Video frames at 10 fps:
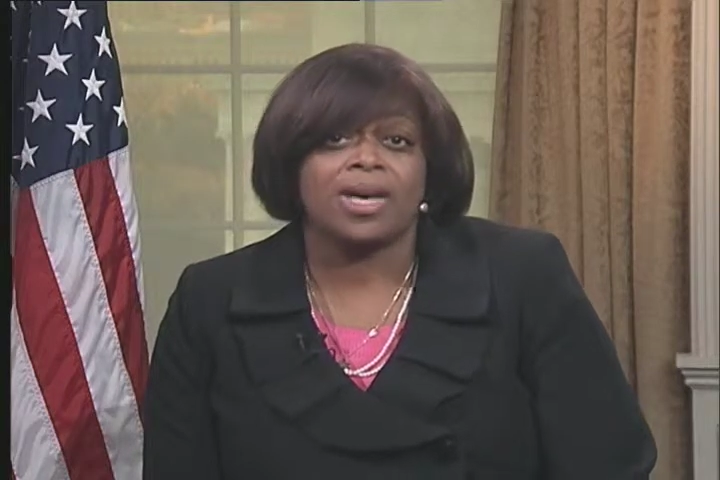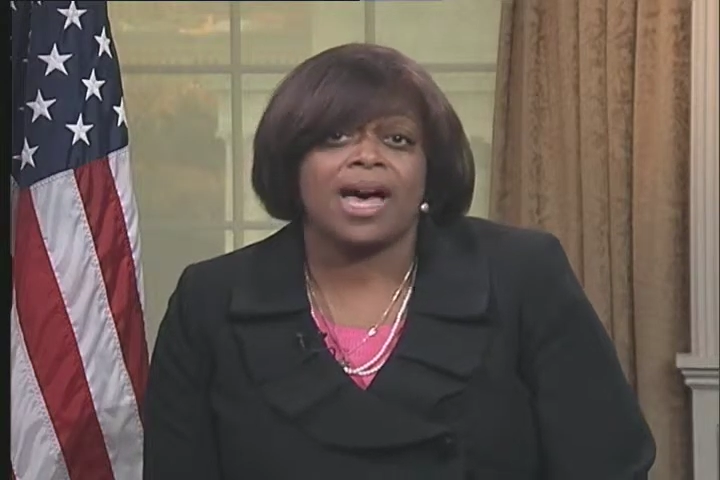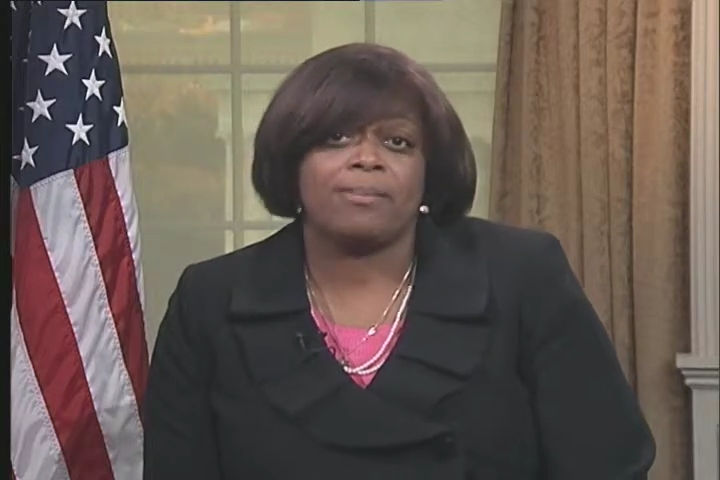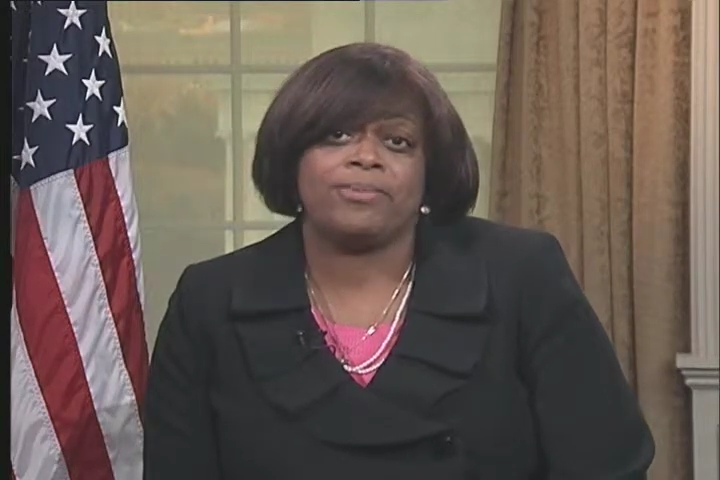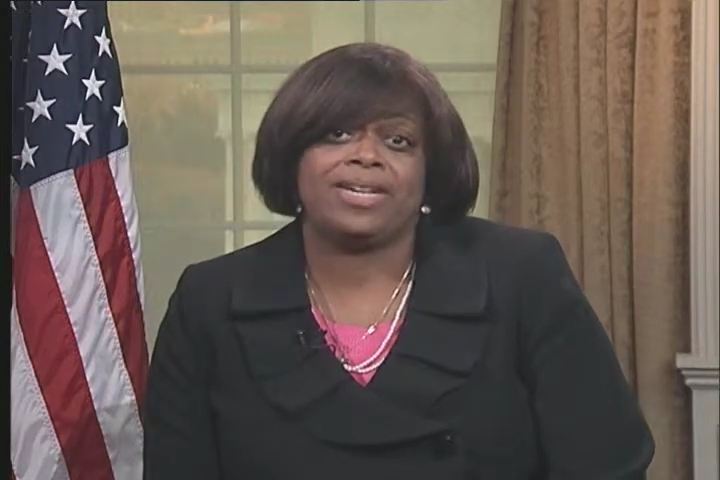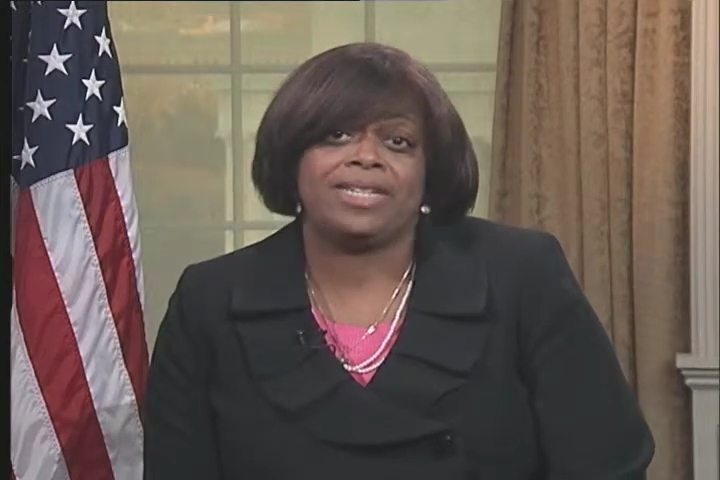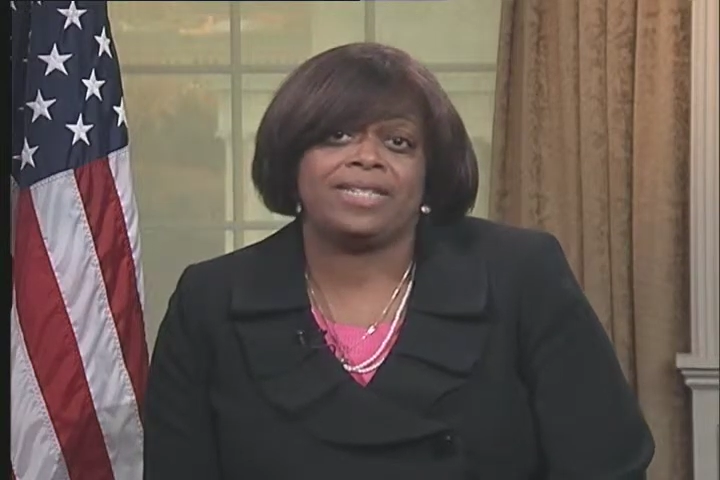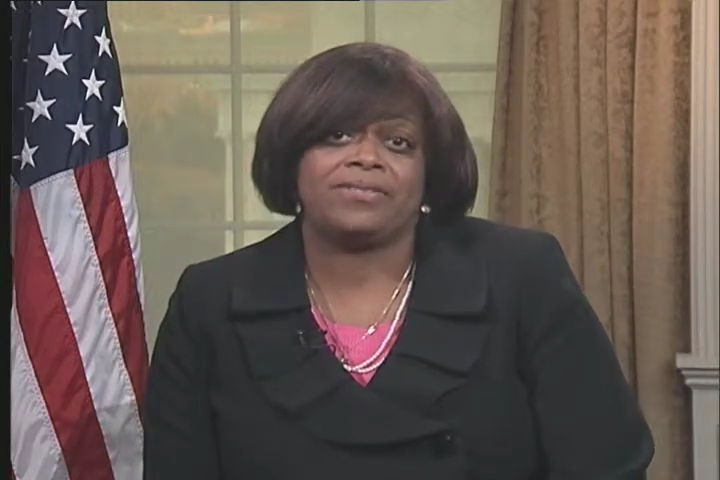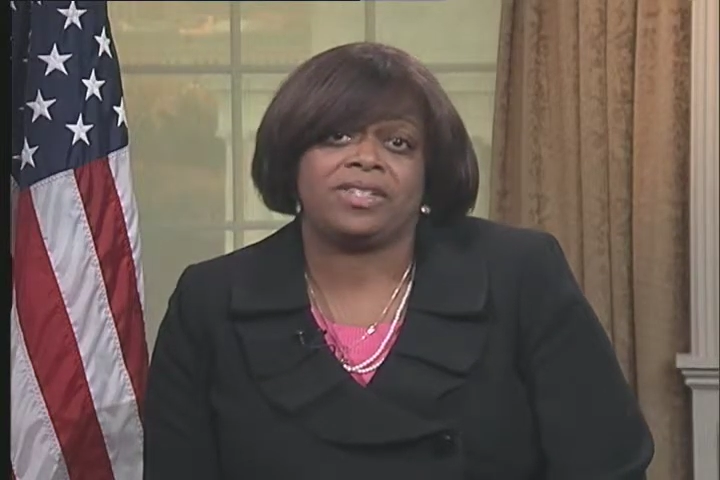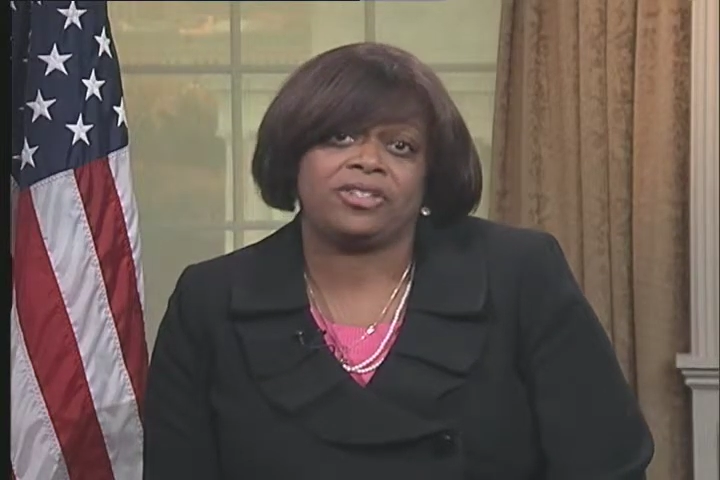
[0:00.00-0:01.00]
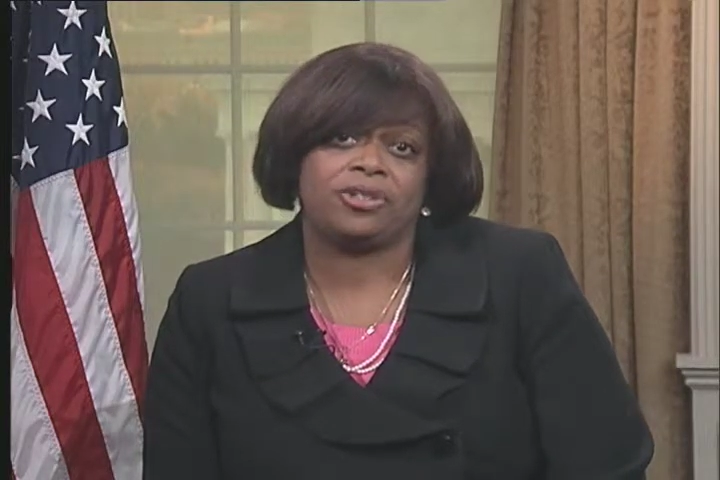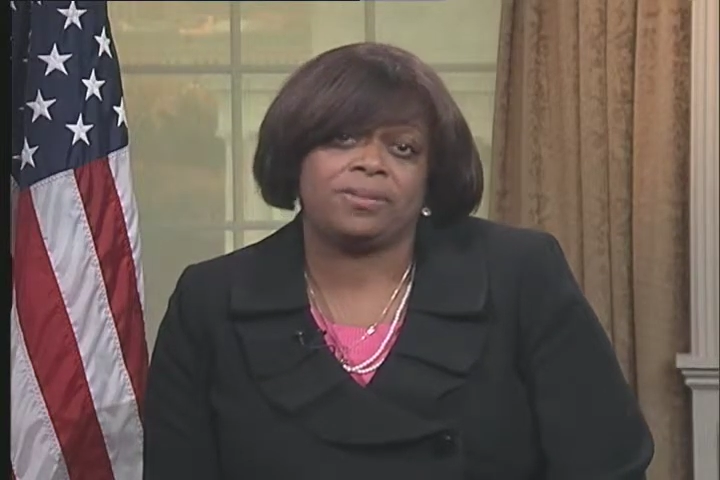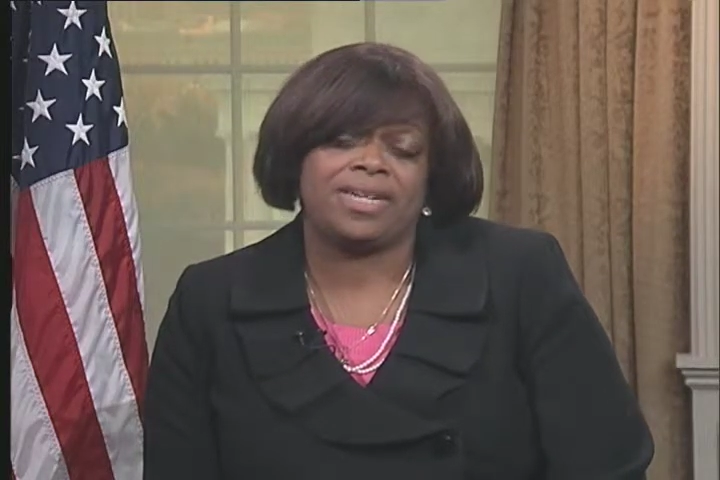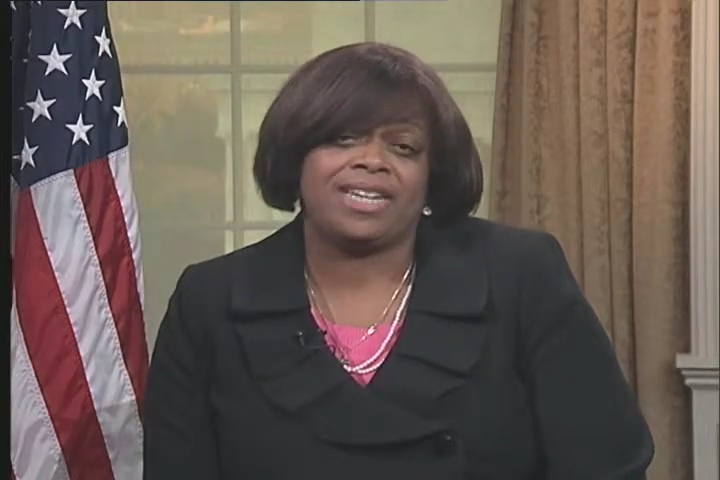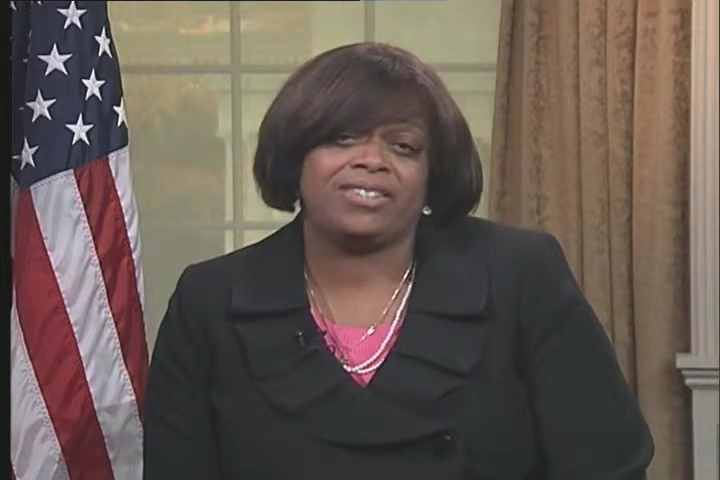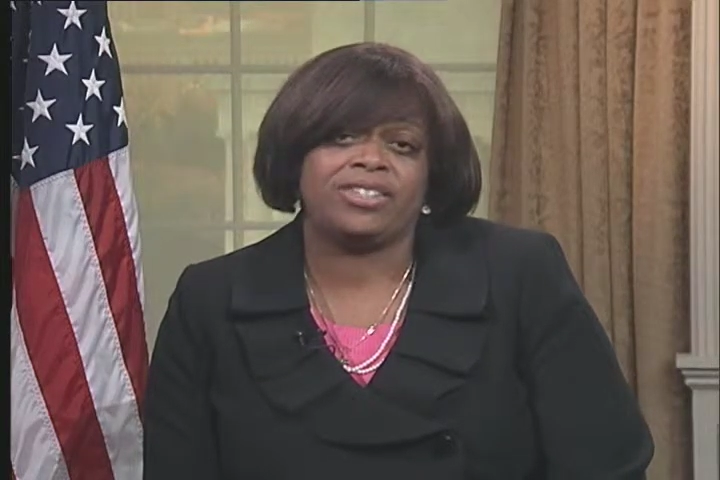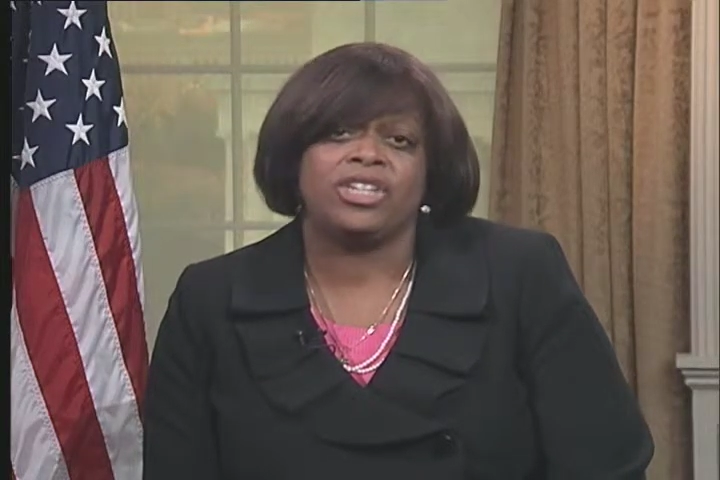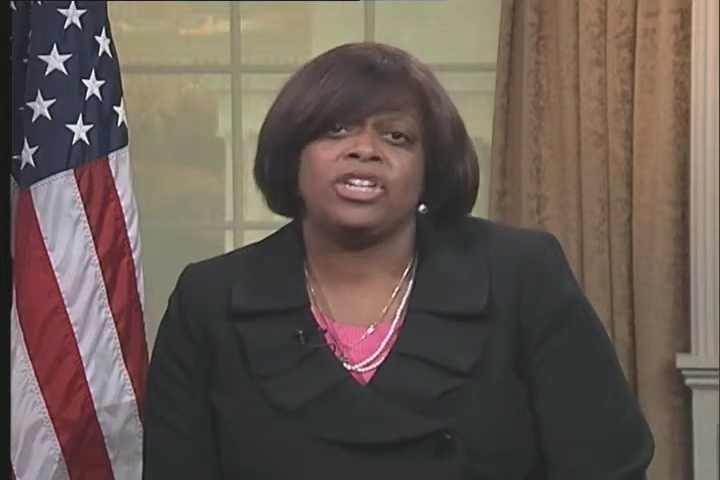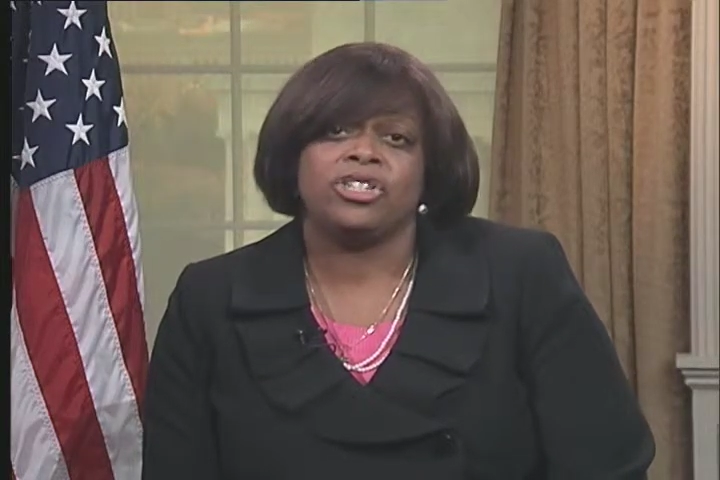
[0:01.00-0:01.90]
comprehensive determination